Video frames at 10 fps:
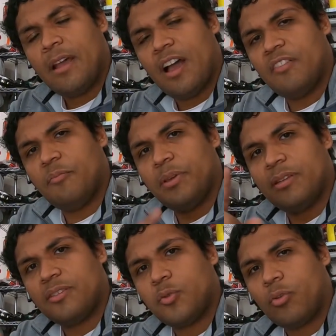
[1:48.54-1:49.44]
I've
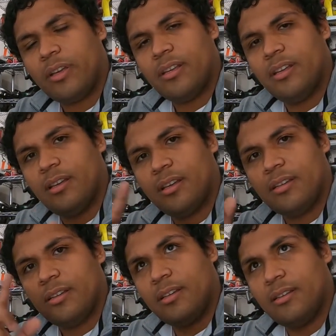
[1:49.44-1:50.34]
been torquing it
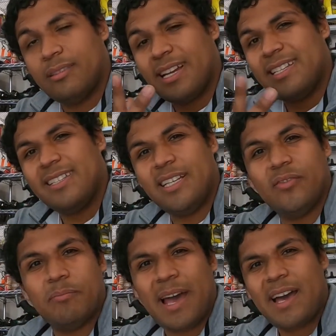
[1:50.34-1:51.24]
in a nice
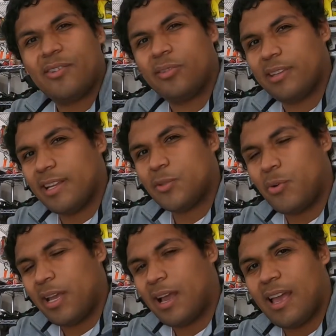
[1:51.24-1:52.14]
even pattern, and that's
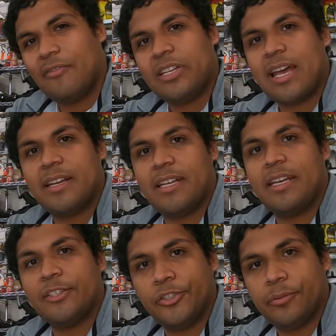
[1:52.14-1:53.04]
why I haven't had any
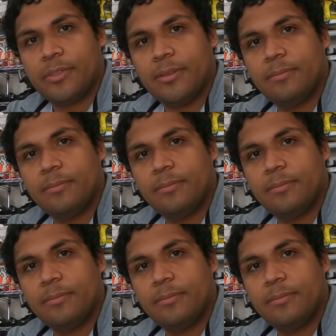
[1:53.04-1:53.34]
issues.